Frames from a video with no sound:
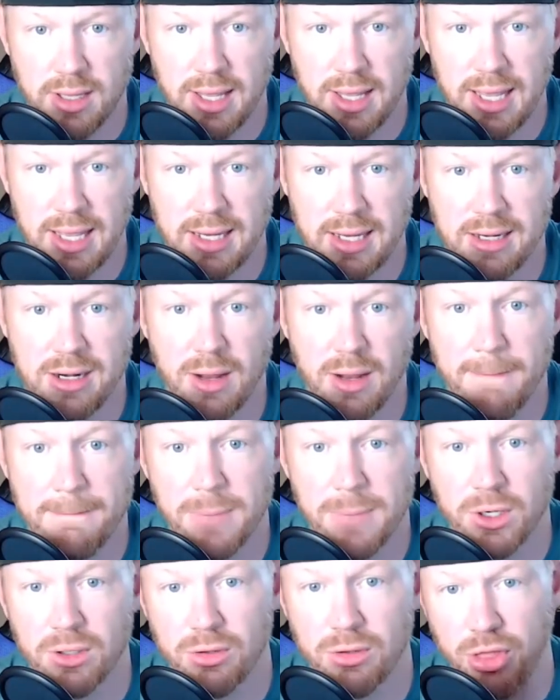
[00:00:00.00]
And
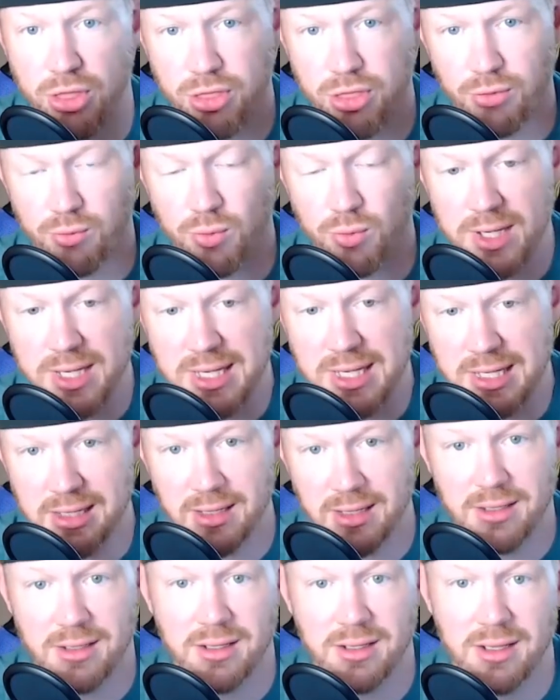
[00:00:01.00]
number
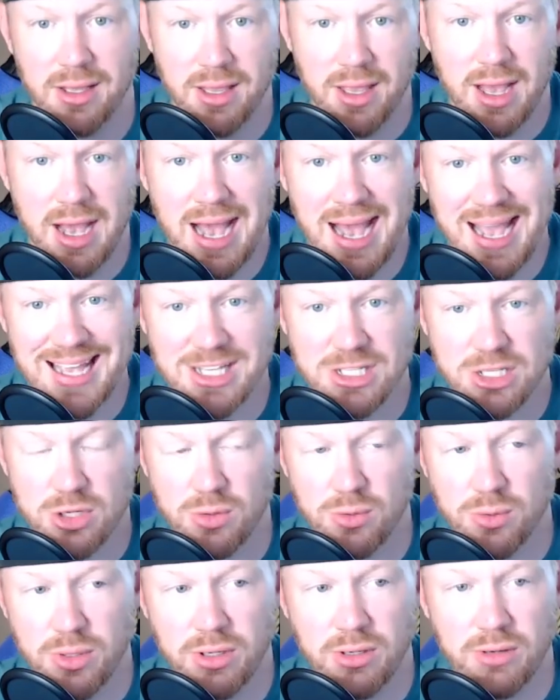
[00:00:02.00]
three, highest
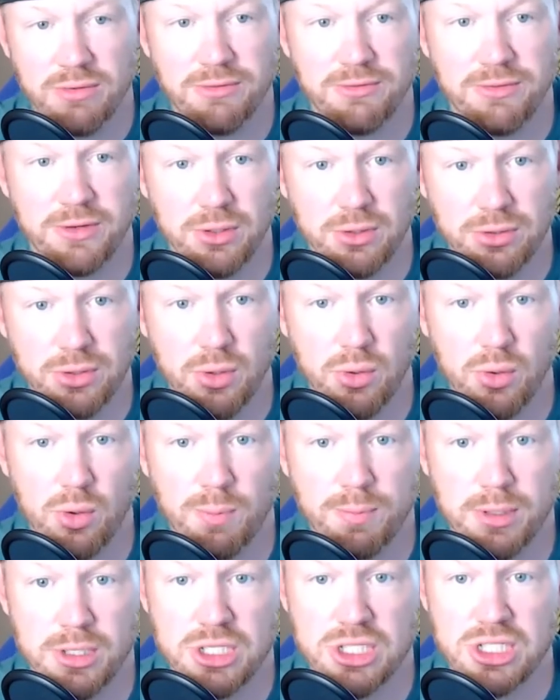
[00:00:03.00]
career field
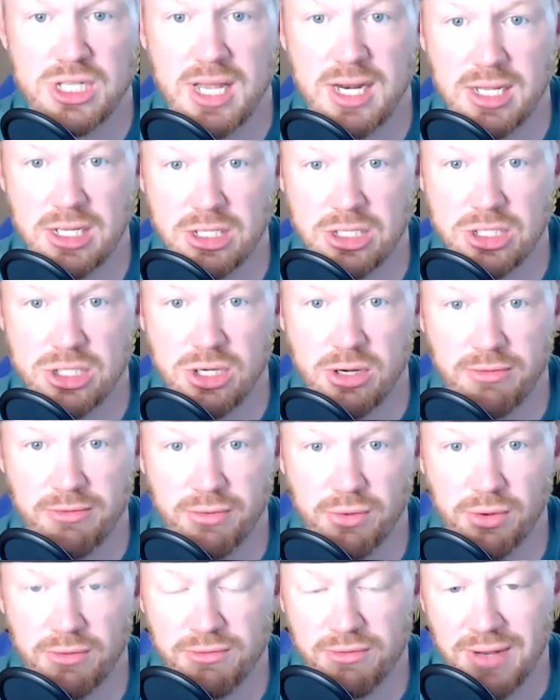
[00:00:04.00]
goal percentage
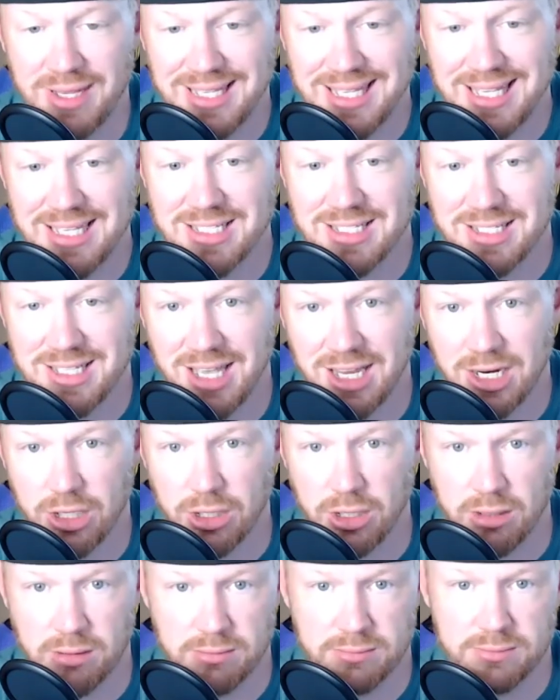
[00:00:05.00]
for a Vikings
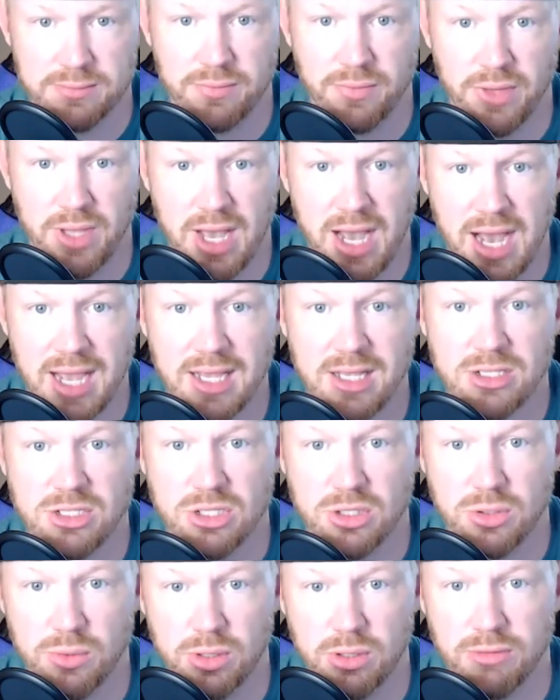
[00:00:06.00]
kicker.
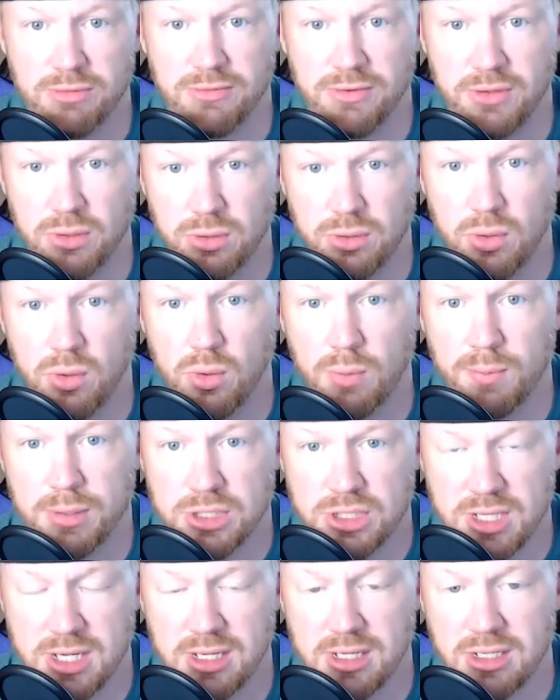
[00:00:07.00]
Highest career field goal
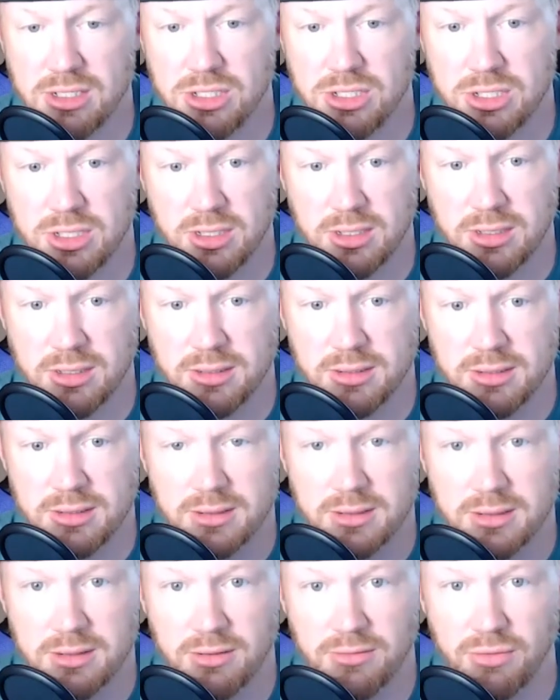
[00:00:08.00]
percentage
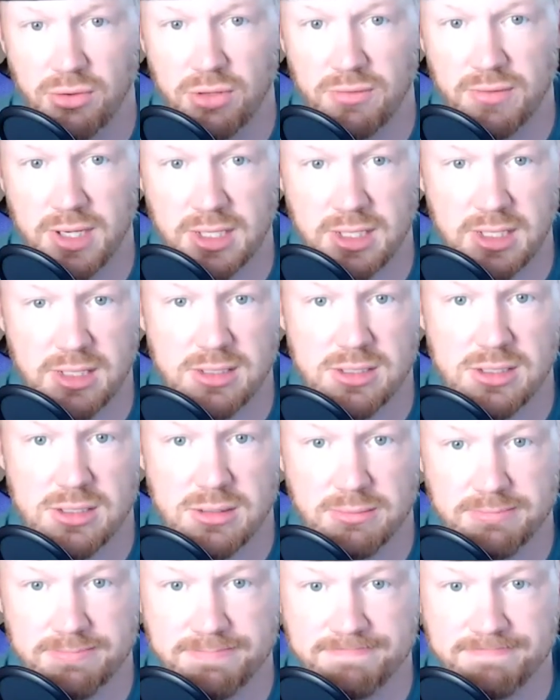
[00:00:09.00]
for the Vikings.